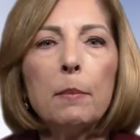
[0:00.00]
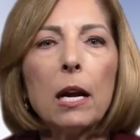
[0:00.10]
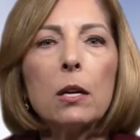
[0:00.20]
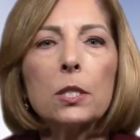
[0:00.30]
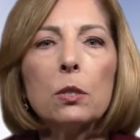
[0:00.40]
may
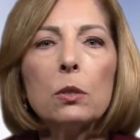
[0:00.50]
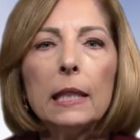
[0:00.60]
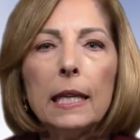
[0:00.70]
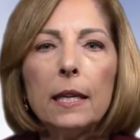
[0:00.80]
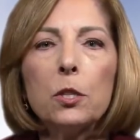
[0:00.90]
also
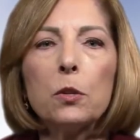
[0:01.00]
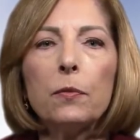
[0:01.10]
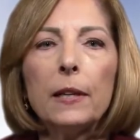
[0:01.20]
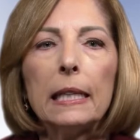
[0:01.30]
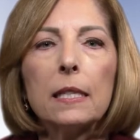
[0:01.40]
lead to
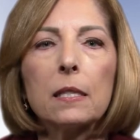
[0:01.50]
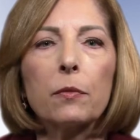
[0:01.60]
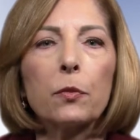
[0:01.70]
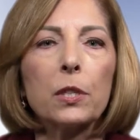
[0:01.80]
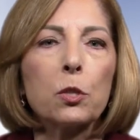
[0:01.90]
feelings
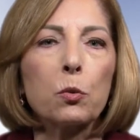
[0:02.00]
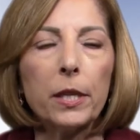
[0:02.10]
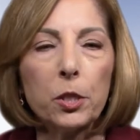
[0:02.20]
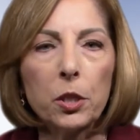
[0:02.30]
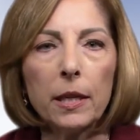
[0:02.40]
of
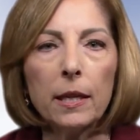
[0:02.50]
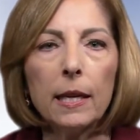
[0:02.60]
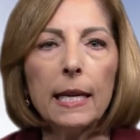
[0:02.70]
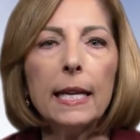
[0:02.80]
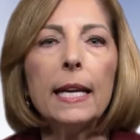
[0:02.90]

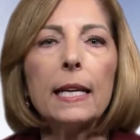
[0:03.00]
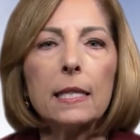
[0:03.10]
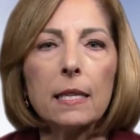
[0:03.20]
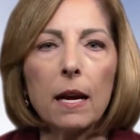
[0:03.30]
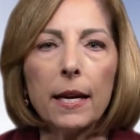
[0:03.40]
frustration,
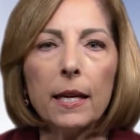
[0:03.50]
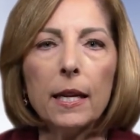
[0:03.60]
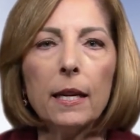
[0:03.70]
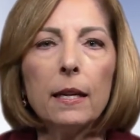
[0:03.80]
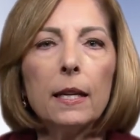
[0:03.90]

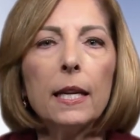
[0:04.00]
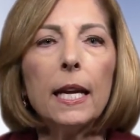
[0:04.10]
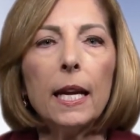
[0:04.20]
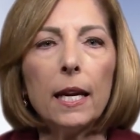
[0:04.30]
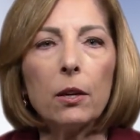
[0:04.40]
anxiety,
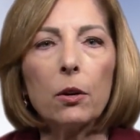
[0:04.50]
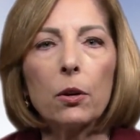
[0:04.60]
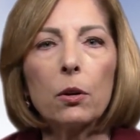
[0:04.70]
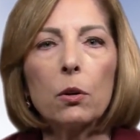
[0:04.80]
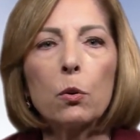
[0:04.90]

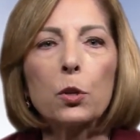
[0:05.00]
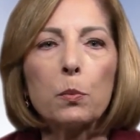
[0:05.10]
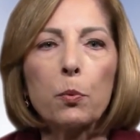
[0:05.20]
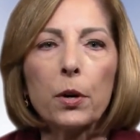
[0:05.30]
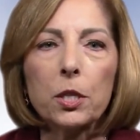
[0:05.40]
anger, or
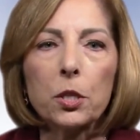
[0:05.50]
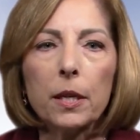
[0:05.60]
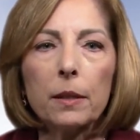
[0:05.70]
depression.